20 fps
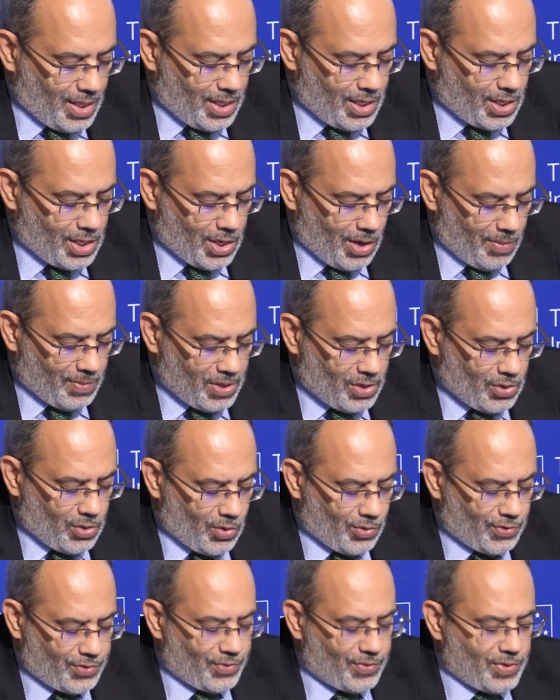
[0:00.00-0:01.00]
Economic
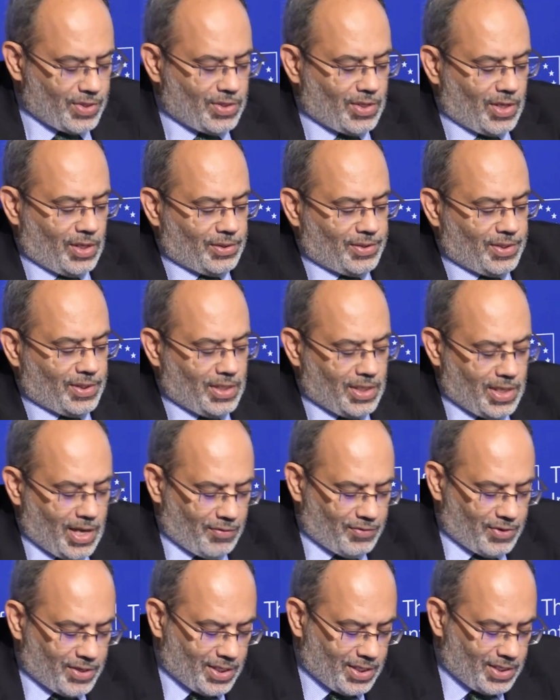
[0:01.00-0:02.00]
growth resulted in
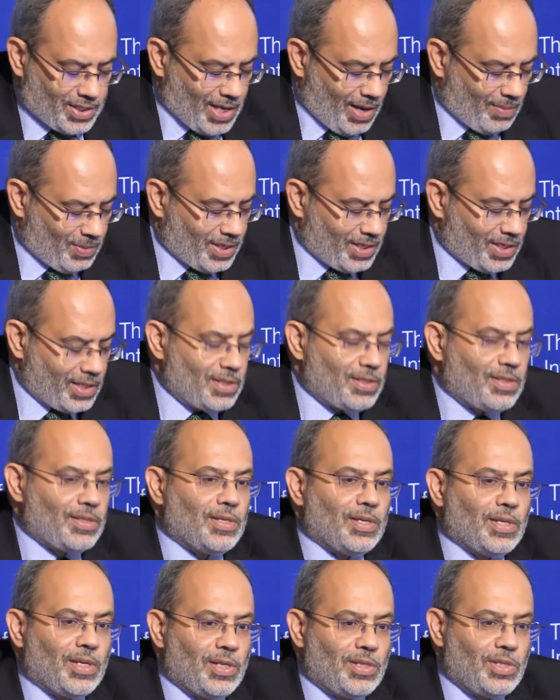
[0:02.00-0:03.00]
Africa doubling
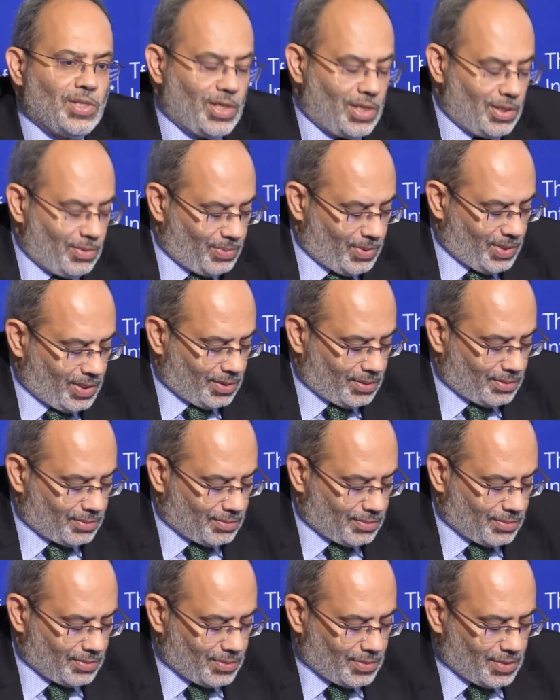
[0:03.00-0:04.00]
its uh, GDP
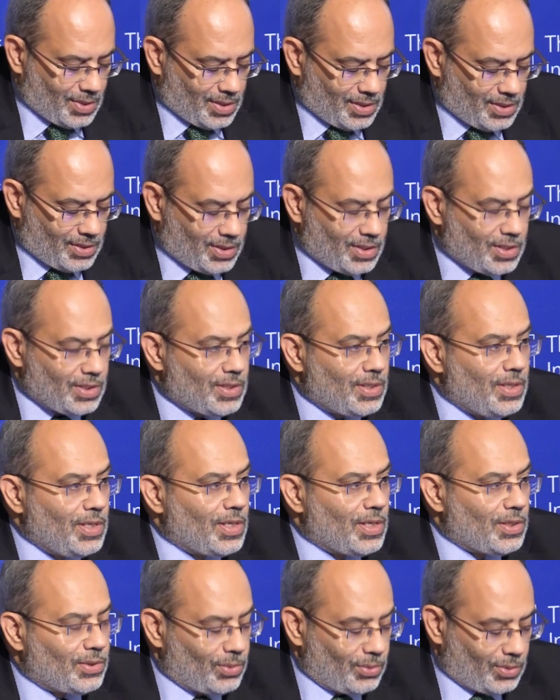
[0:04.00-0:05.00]
since the
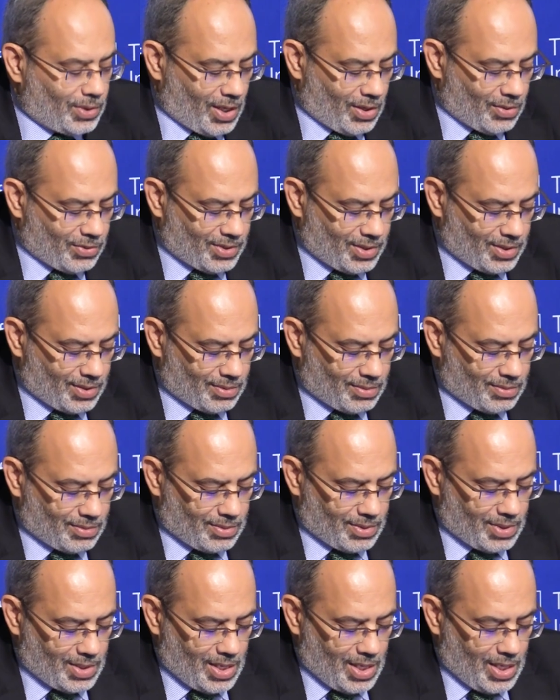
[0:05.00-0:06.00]
year 2000.
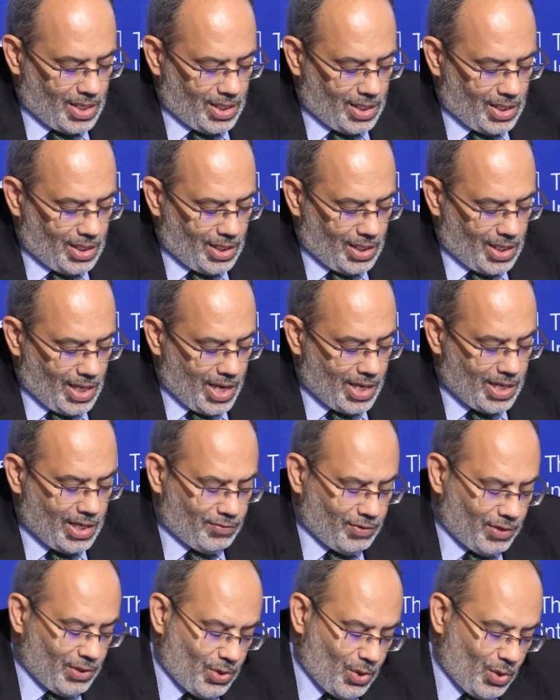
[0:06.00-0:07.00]
And
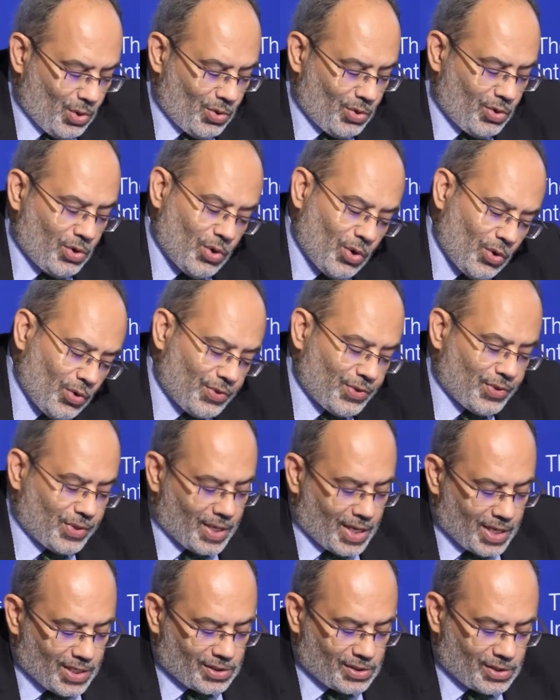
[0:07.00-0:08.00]
even though
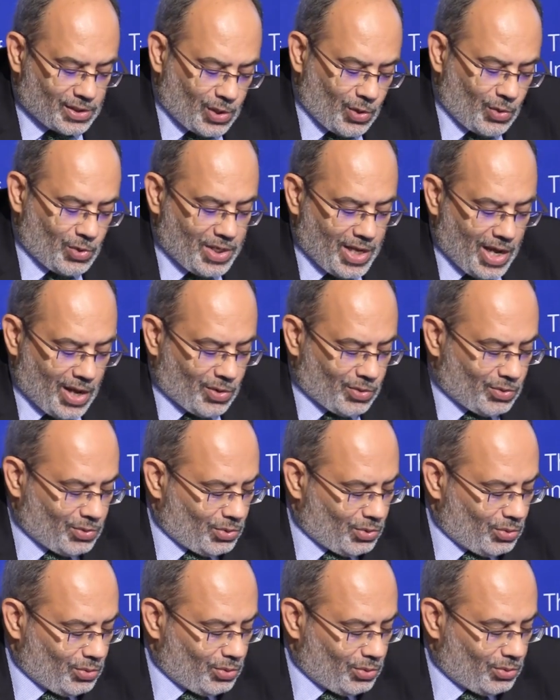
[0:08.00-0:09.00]
growth has slowed
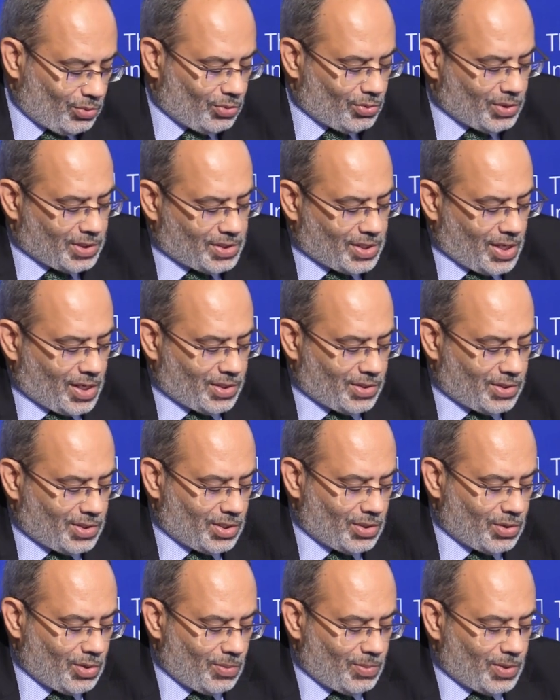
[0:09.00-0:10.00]
down due to a
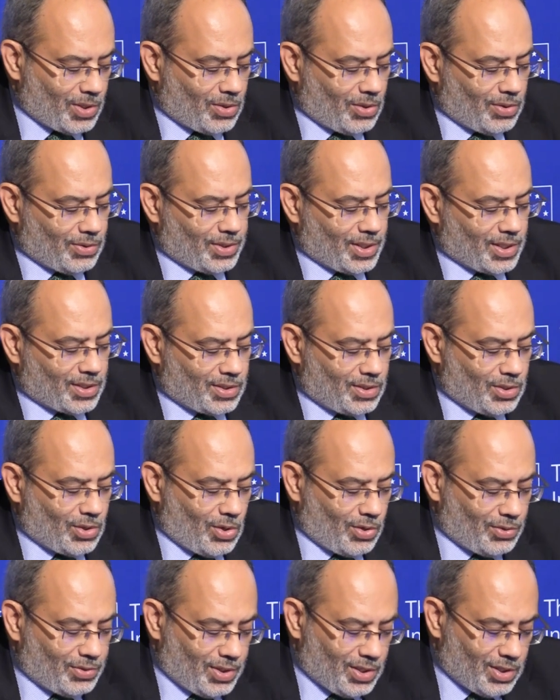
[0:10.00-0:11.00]
challenging global context, the
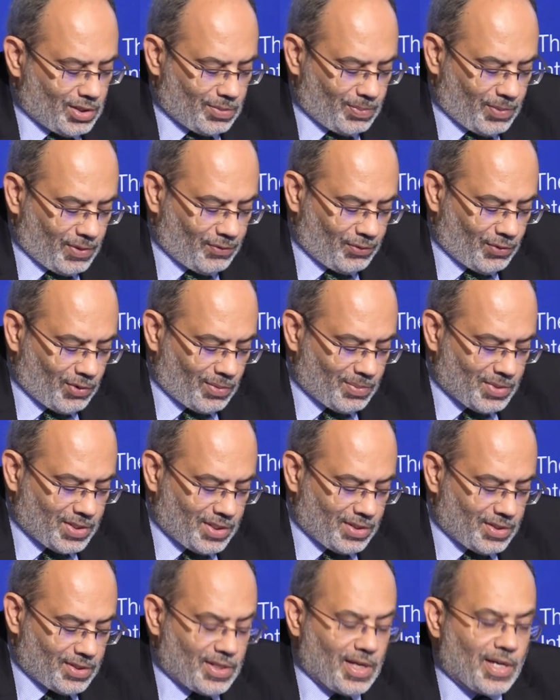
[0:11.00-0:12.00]
continent's
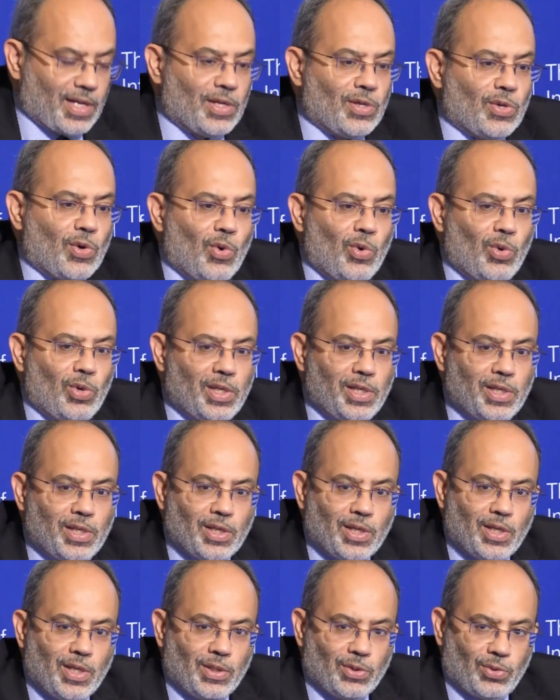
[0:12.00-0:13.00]
performance is second only
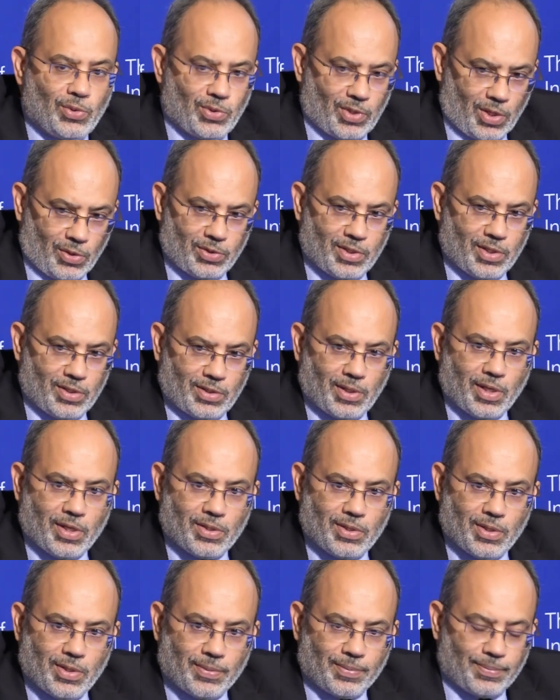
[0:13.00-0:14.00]
to Southeast
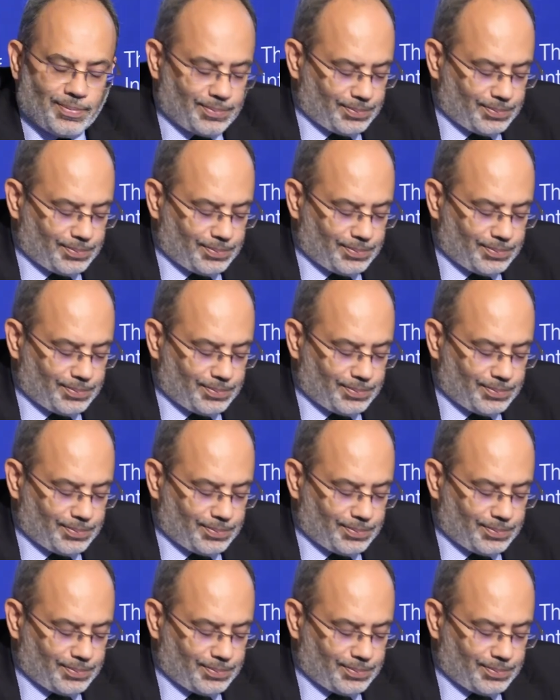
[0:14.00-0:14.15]
Asia.